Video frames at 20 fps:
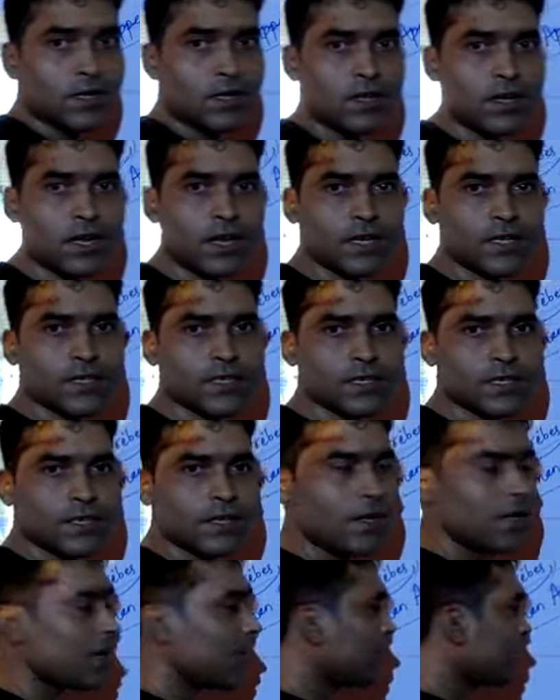Right?
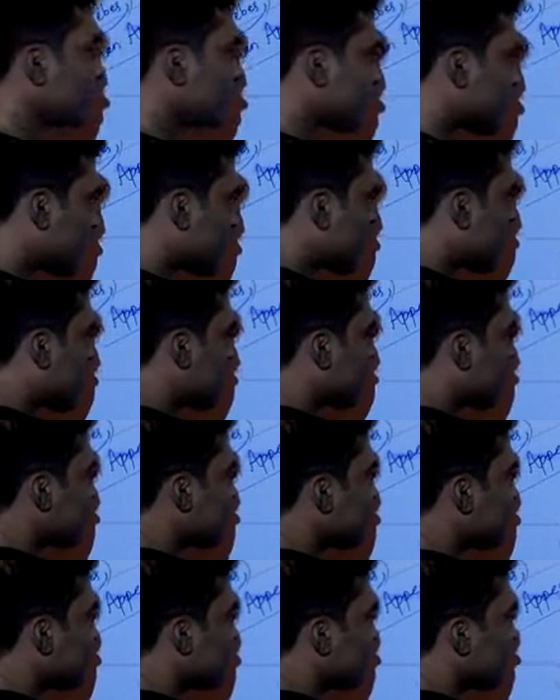
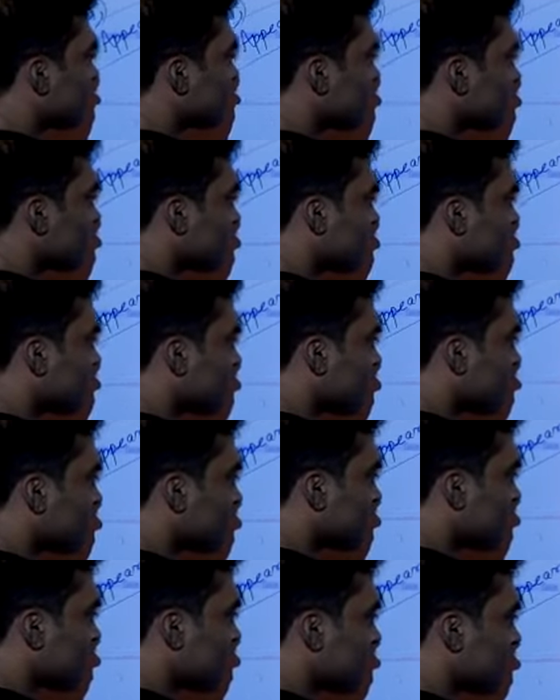Second, the
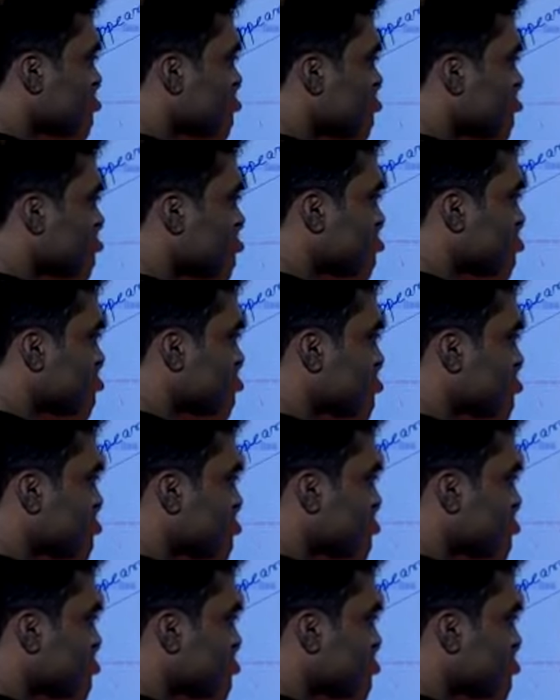physical features.